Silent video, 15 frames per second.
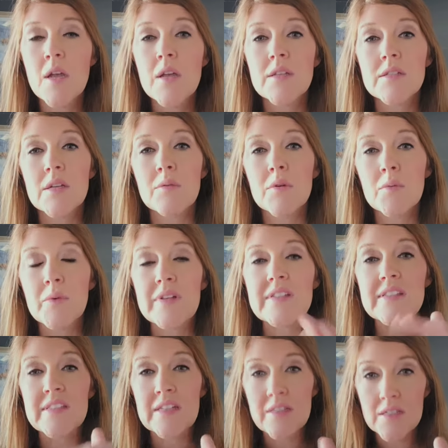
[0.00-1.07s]
So when we
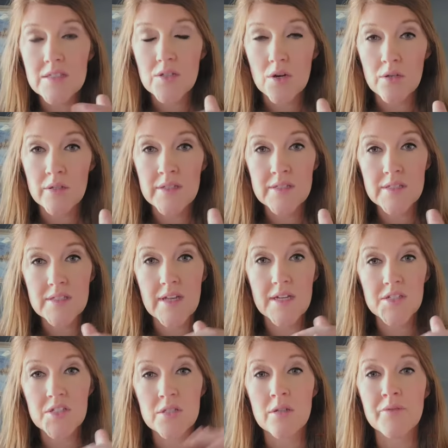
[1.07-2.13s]
see this early
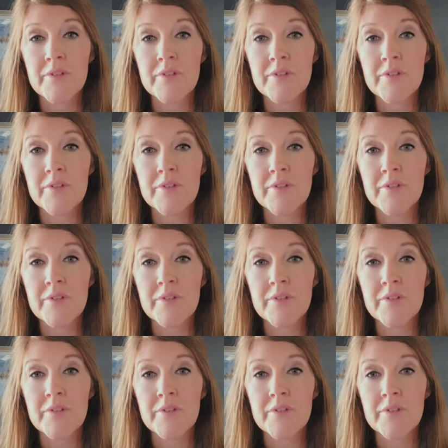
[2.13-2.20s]
detection of